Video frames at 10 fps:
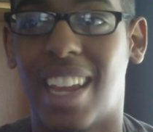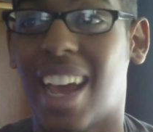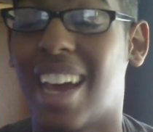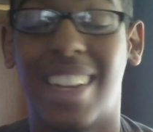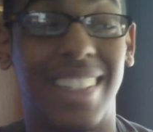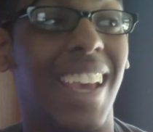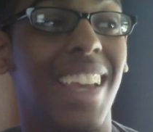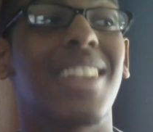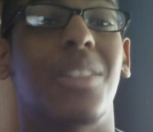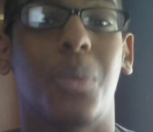and I gotta say,
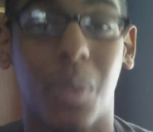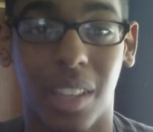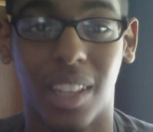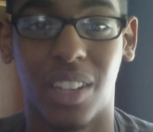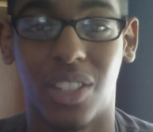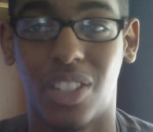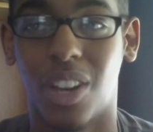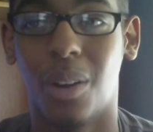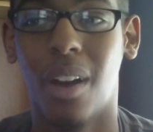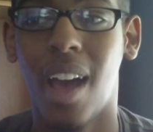it is a really good
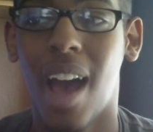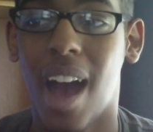show.